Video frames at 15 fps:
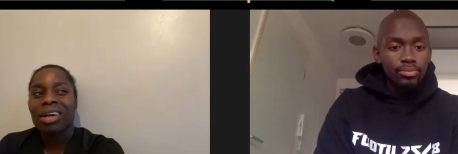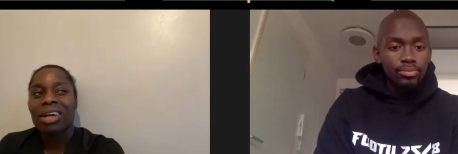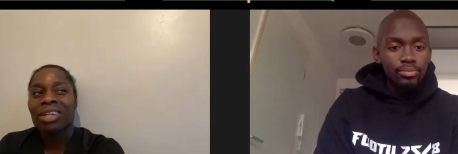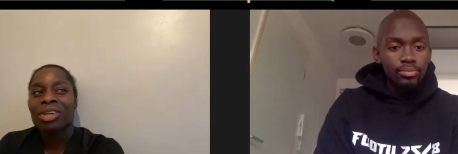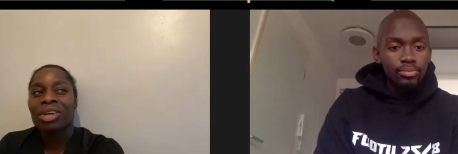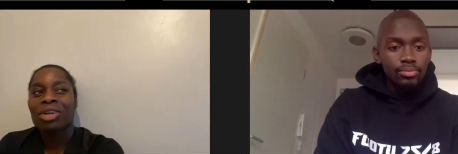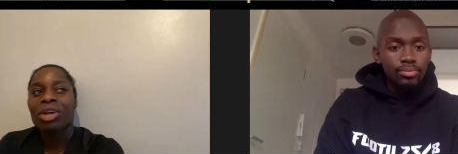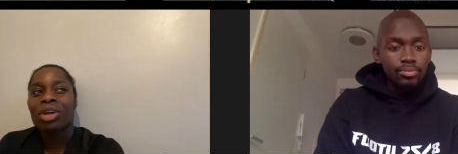Speaker 1: I
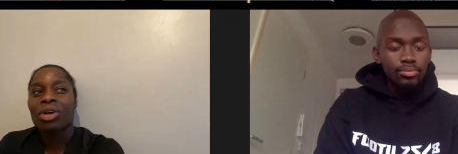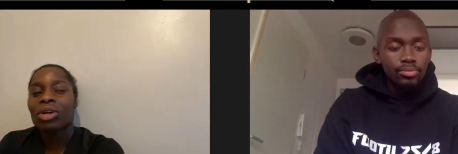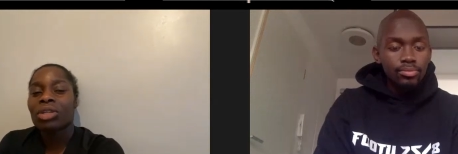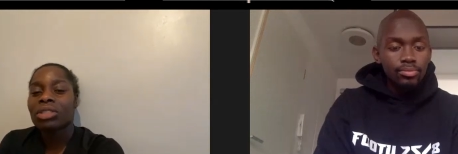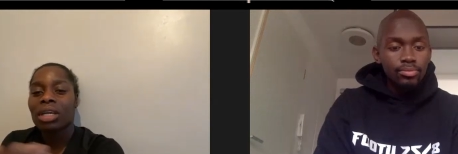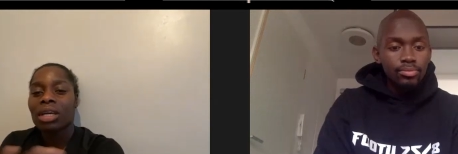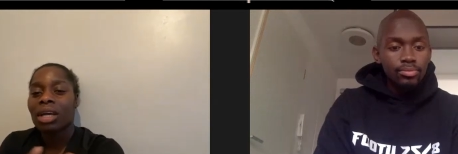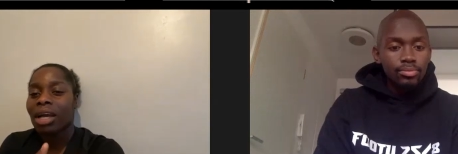don't know,
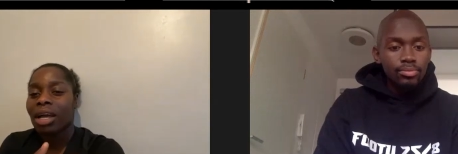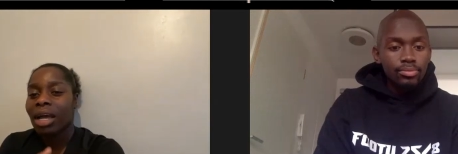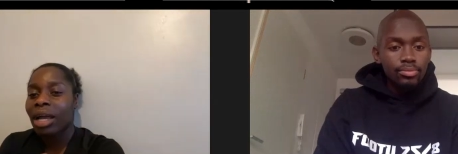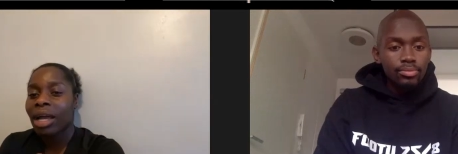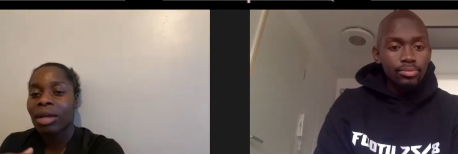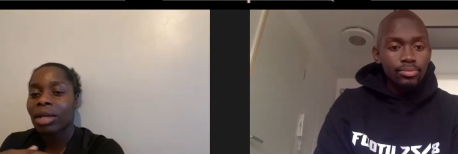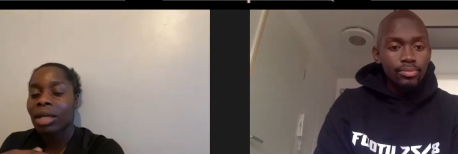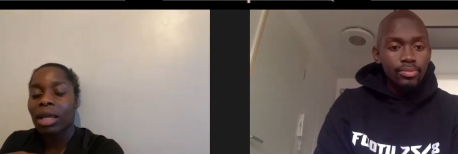because
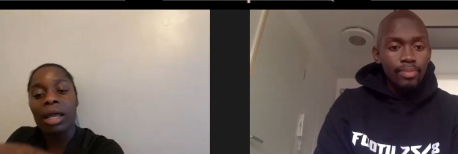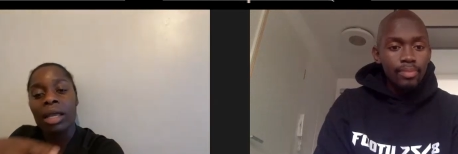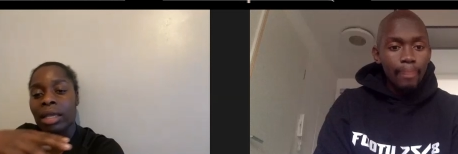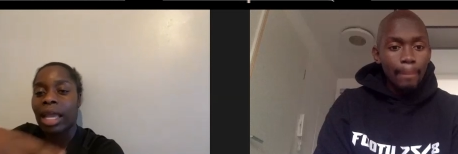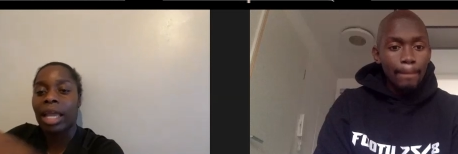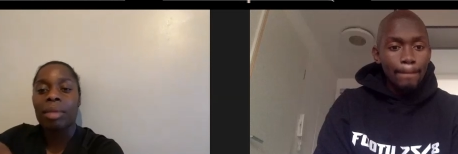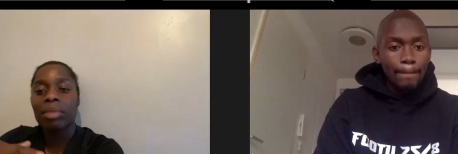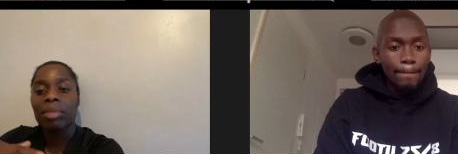I
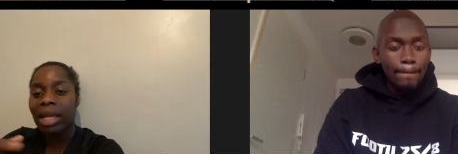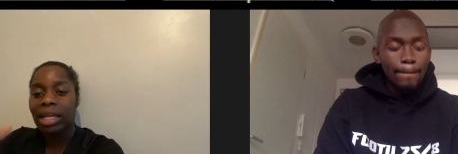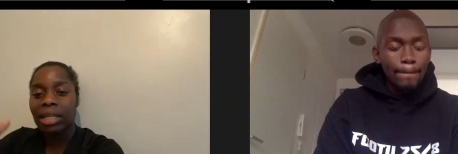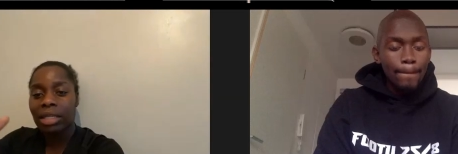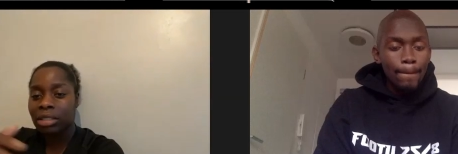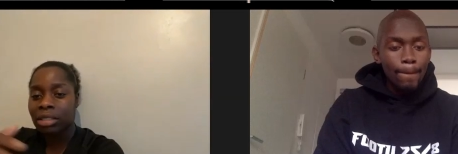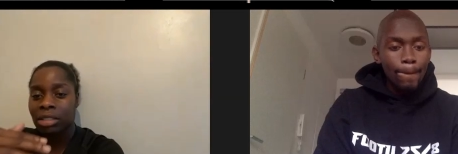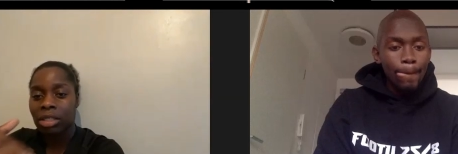came
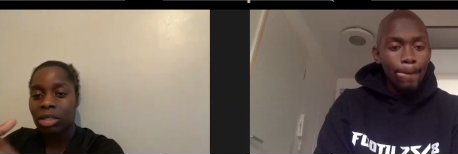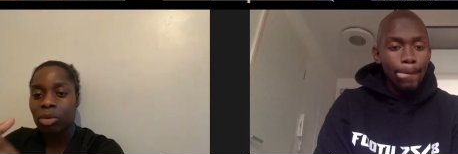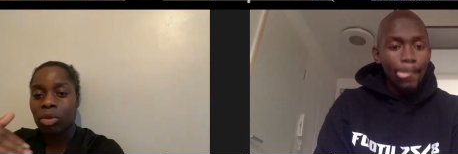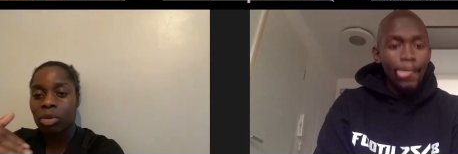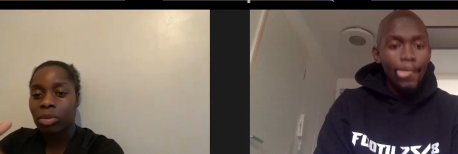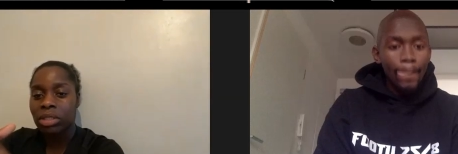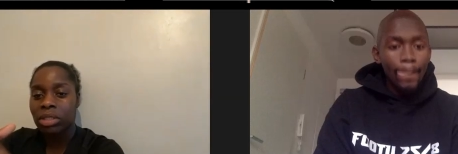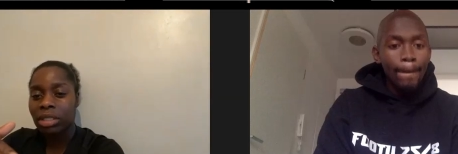late into the
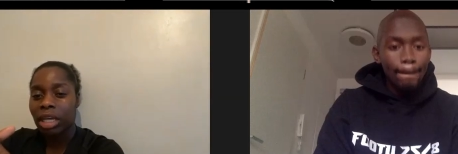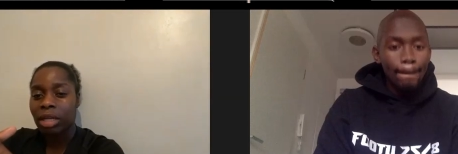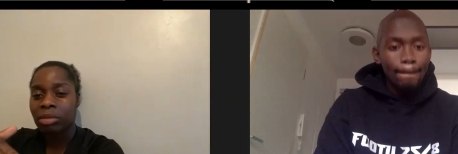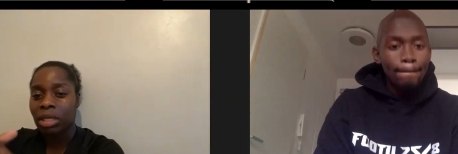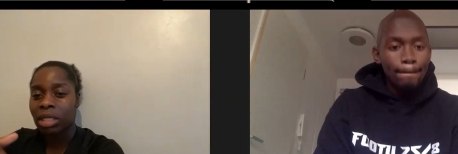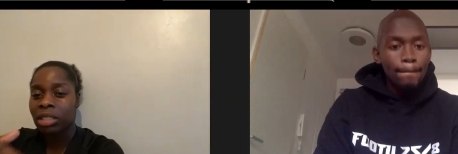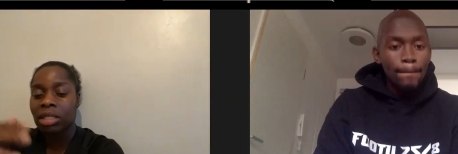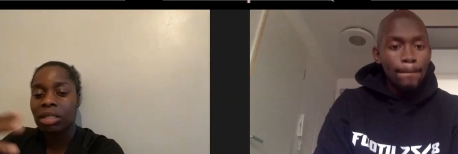women's games.
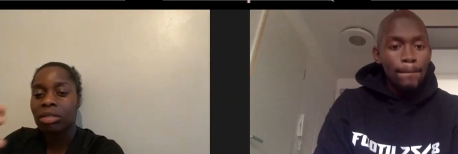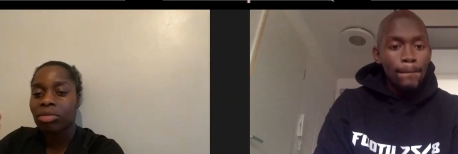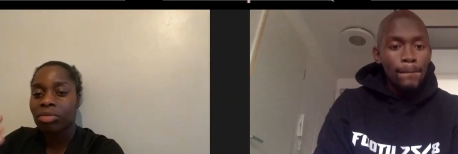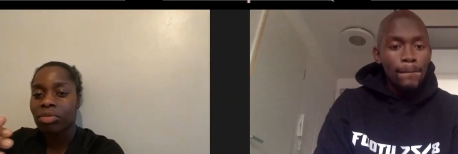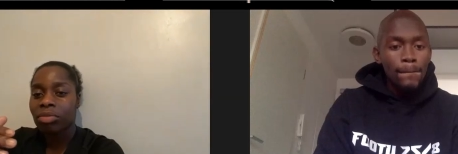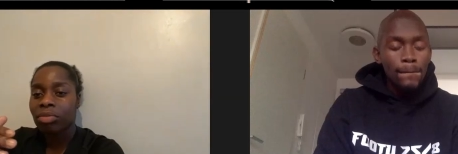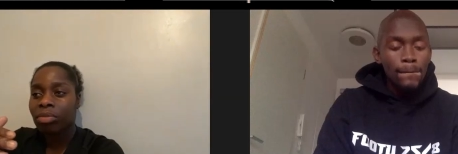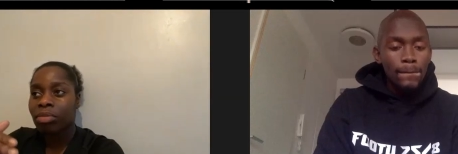So I
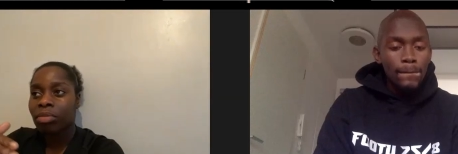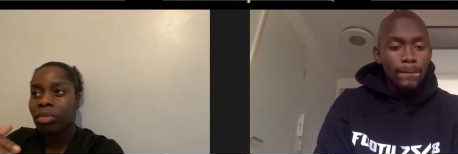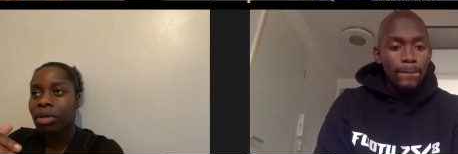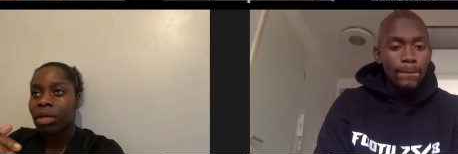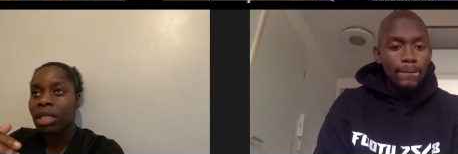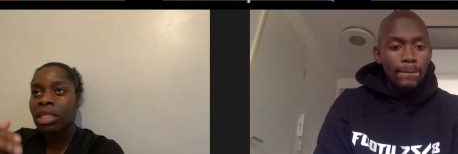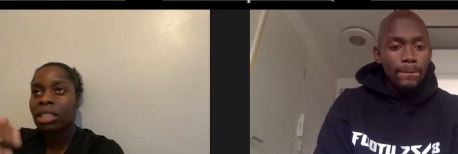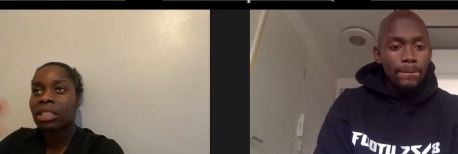
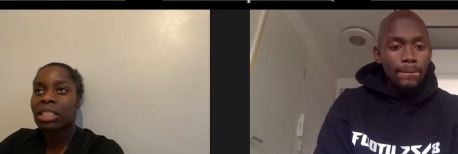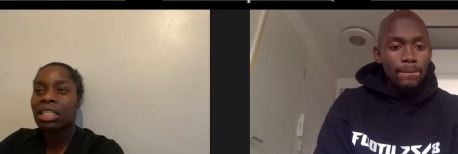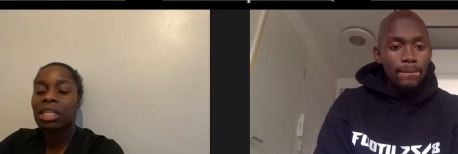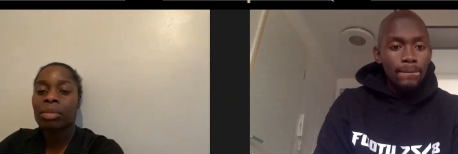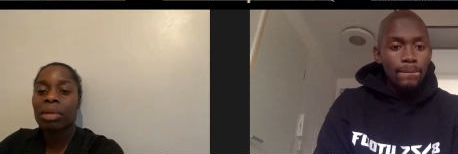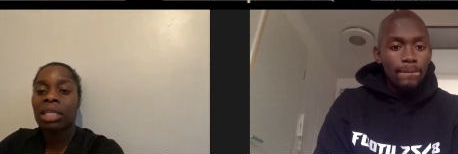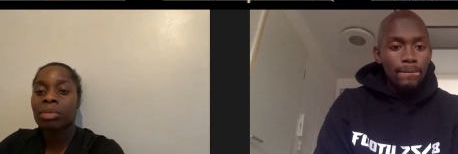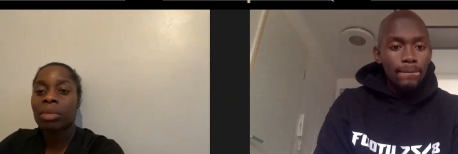didn't see
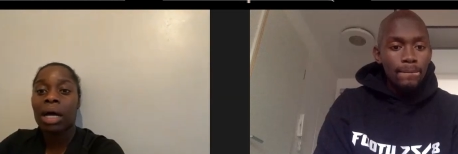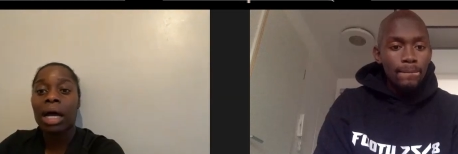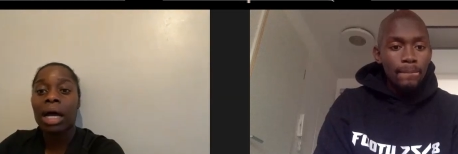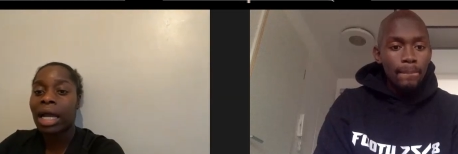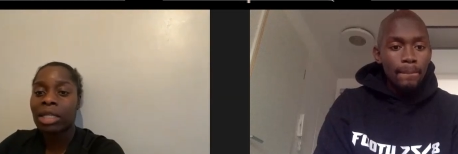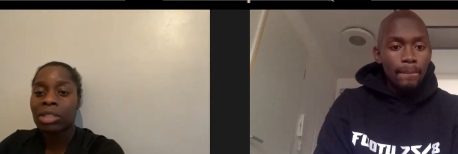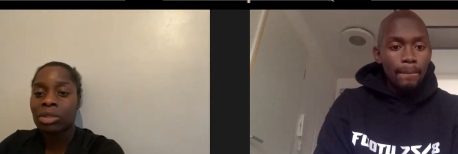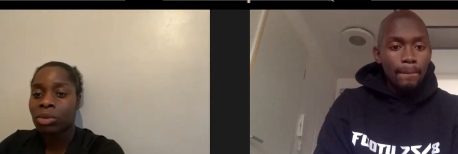them as my
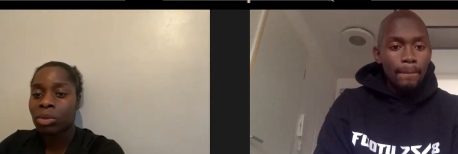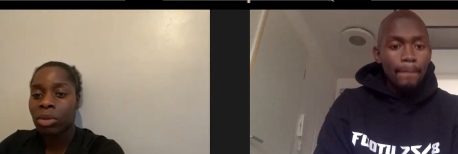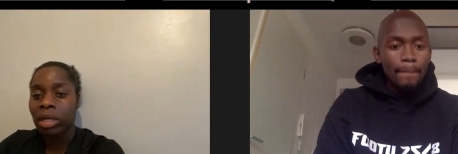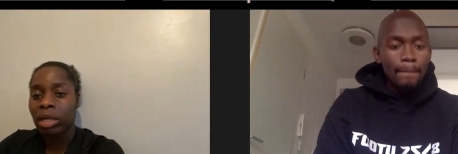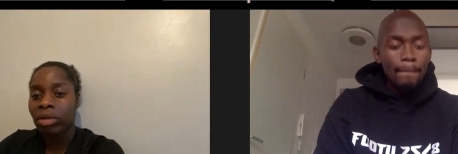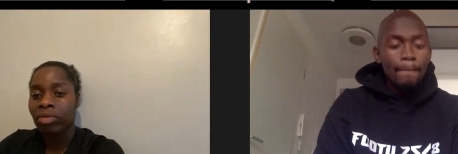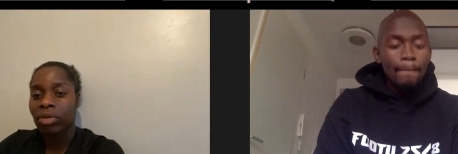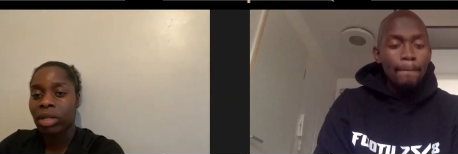idol or
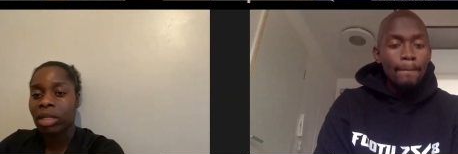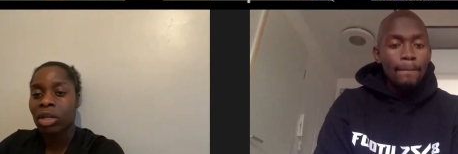anything.